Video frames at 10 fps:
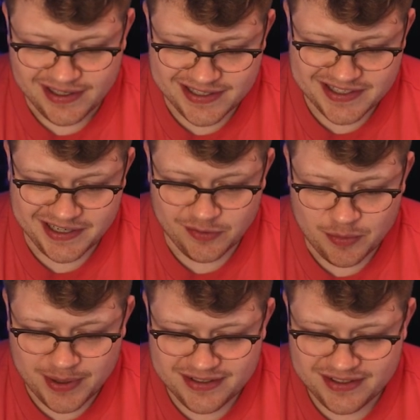Let's click on
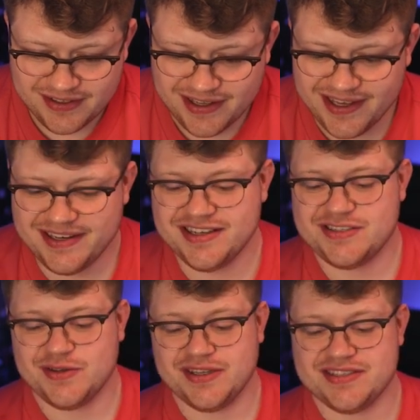the button. And
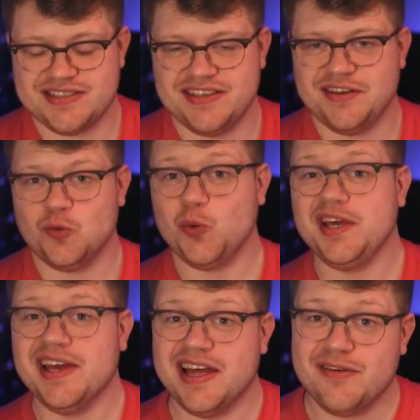as you can see,
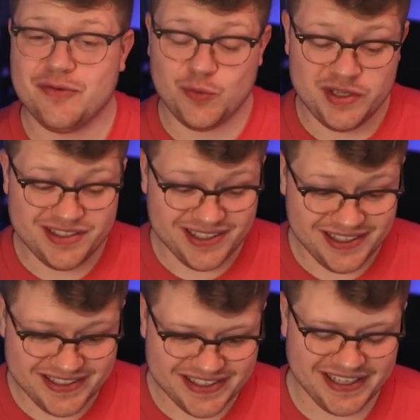we have
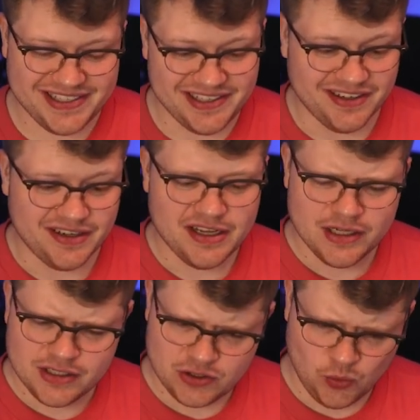result 6 here.
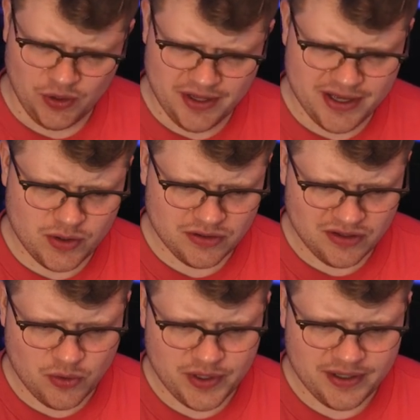So without
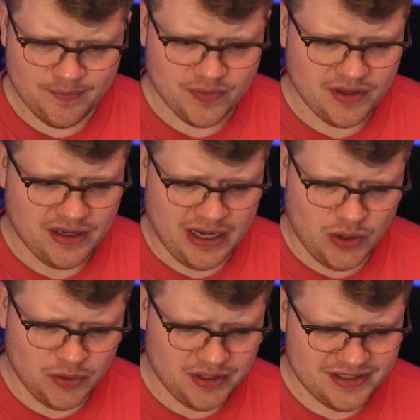knowing
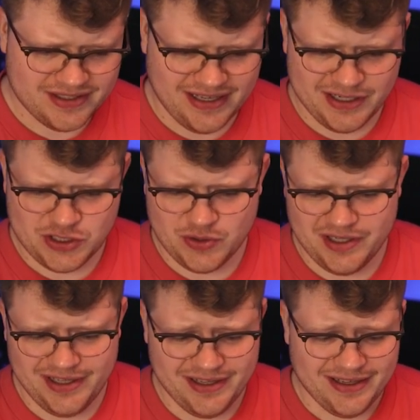how this
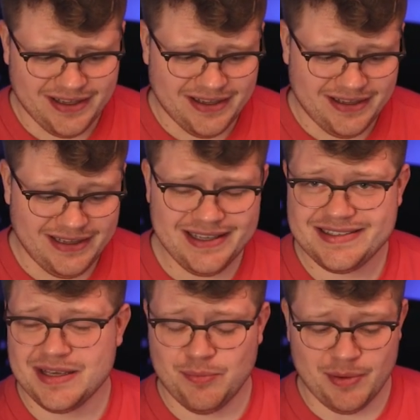actually
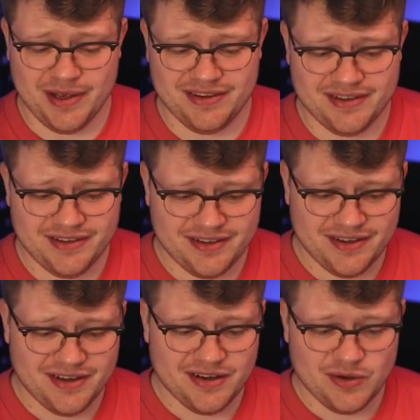is implemented,
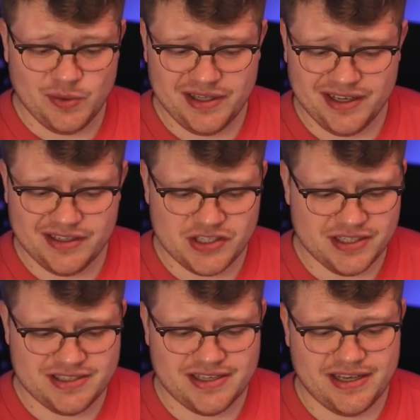we can
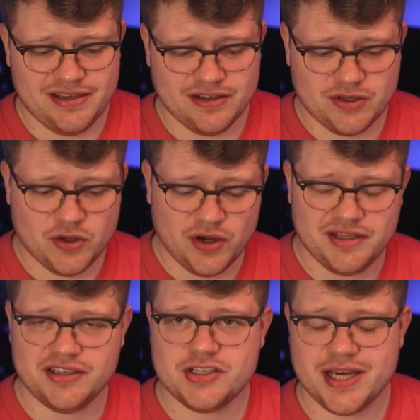just say here
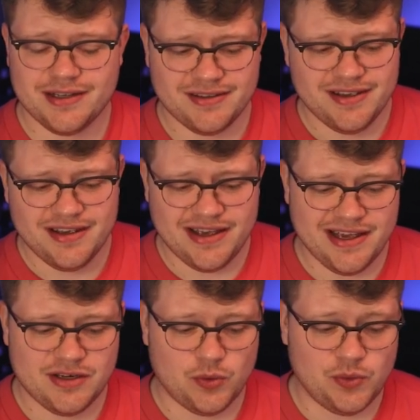Koin inject,
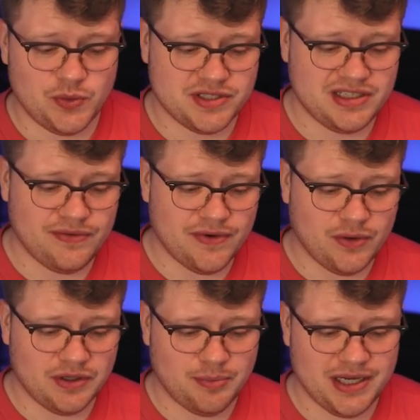and we receive
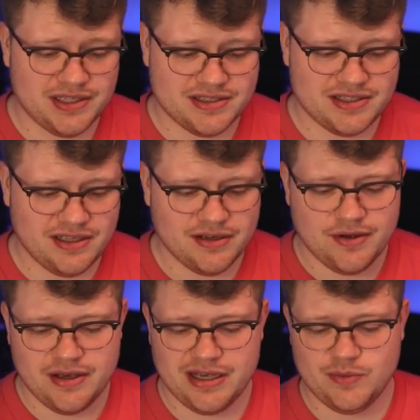our dependency,
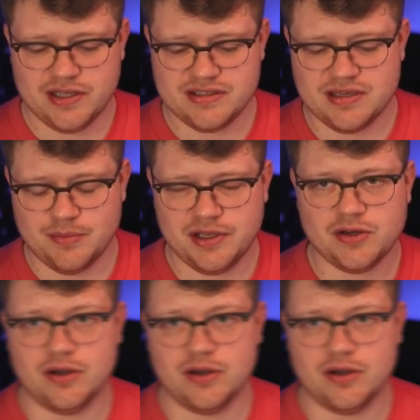and we can simply